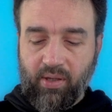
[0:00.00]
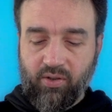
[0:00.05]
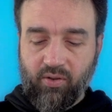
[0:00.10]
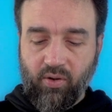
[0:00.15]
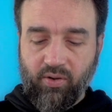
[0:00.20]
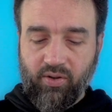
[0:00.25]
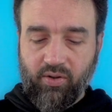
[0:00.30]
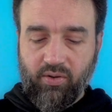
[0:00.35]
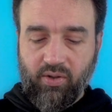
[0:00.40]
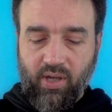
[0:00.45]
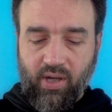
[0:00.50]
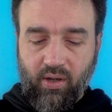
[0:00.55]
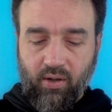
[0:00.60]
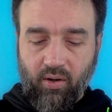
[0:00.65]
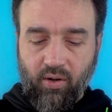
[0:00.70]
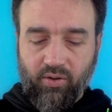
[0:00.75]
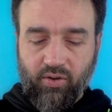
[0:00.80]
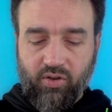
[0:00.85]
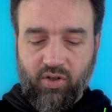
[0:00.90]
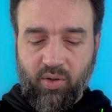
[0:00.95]
So
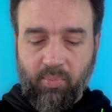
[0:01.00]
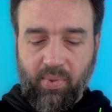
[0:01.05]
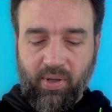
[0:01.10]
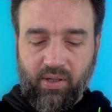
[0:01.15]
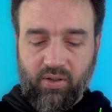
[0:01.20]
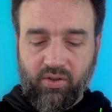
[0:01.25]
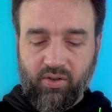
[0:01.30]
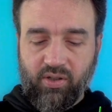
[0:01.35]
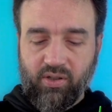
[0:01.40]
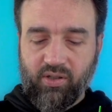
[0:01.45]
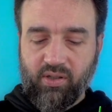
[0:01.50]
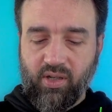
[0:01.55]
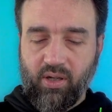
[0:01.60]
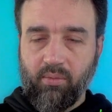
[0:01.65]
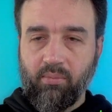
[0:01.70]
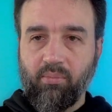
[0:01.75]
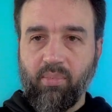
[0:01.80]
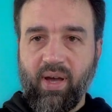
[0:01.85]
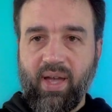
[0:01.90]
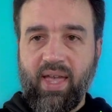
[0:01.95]
all the chipping is just
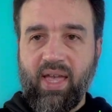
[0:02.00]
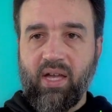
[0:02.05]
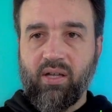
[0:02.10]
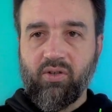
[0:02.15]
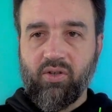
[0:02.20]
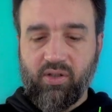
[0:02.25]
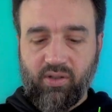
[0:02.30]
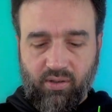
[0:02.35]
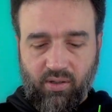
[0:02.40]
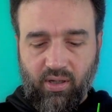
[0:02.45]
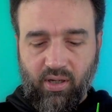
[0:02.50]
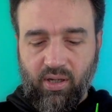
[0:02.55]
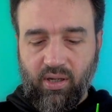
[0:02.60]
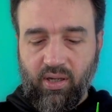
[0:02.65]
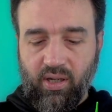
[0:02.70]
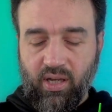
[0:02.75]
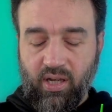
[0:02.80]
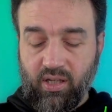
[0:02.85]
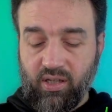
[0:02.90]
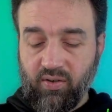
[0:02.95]
done by hand, just
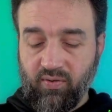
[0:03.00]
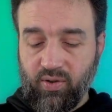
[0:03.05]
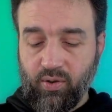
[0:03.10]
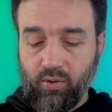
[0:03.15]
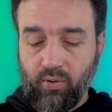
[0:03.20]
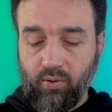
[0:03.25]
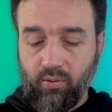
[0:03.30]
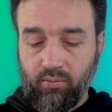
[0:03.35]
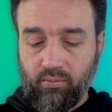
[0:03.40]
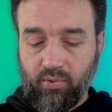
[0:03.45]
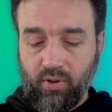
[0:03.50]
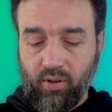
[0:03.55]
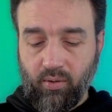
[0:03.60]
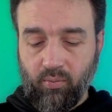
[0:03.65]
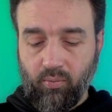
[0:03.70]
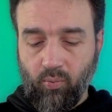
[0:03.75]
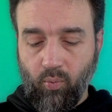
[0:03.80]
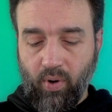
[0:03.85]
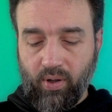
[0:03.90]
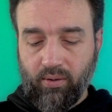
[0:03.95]
individual,
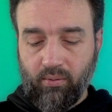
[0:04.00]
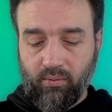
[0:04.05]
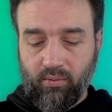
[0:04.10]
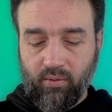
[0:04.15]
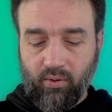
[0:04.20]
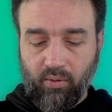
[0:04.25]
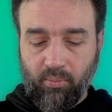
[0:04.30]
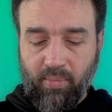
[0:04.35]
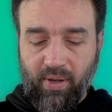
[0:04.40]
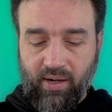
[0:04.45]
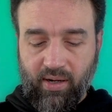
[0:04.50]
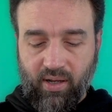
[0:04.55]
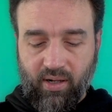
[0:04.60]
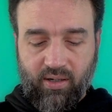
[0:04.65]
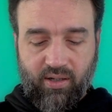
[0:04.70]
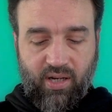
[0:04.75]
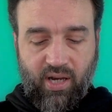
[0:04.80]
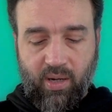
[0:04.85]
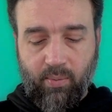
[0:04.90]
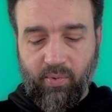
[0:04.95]
one little bit at a
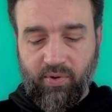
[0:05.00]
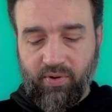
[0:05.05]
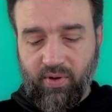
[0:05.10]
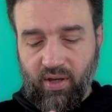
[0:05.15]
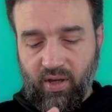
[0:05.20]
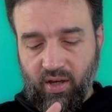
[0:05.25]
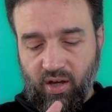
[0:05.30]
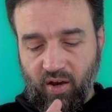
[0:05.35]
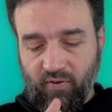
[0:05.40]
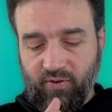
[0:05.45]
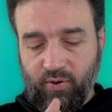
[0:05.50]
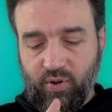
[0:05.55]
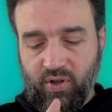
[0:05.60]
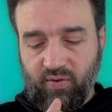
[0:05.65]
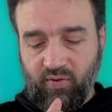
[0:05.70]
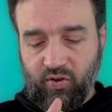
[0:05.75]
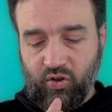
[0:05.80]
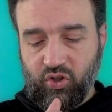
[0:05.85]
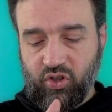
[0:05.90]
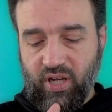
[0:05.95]
time with a few
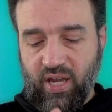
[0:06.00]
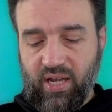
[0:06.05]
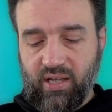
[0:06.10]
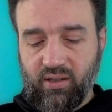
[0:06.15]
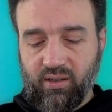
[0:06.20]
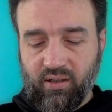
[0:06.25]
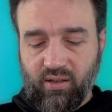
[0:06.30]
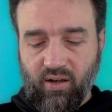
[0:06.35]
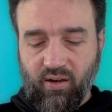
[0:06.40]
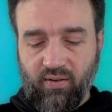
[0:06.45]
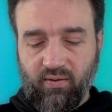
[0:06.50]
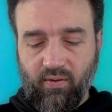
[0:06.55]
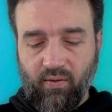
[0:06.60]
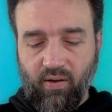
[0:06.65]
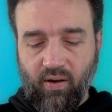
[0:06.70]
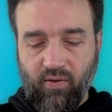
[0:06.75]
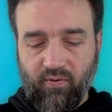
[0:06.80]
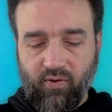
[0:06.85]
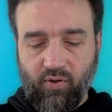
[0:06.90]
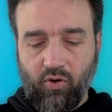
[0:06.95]
different shades
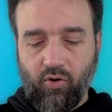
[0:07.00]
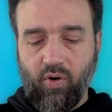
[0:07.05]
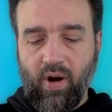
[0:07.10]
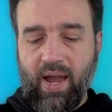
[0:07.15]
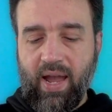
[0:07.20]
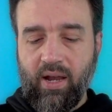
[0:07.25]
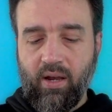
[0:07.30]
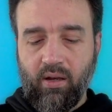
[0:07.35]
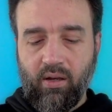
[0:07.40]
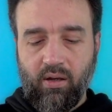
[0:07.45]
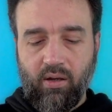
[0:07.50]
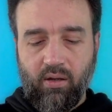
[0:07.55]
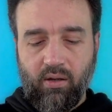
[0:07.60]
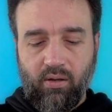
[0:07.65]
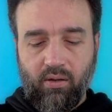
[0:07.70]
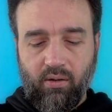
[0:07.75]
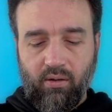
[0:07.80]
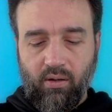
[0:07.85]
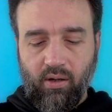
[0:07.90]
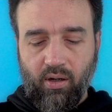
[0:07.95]
of gray,
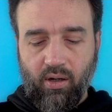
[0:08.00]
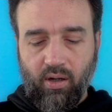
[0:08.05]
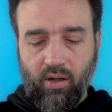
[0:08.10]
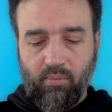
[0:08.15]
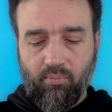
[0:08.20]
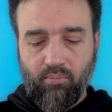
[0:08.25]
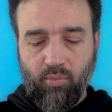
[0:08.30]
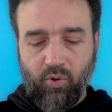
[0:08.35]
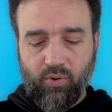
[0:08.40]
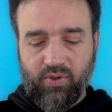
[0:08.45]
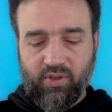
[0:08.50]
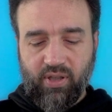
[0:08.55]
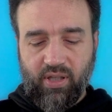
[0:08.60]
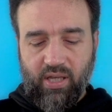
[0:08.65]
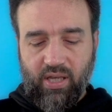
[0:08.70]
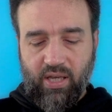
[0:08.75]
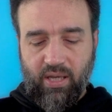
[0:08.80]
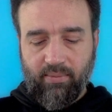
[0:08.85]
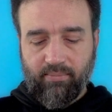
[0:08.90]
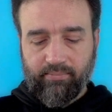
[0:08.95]

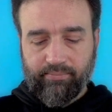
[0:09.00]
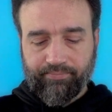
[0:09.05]
mostly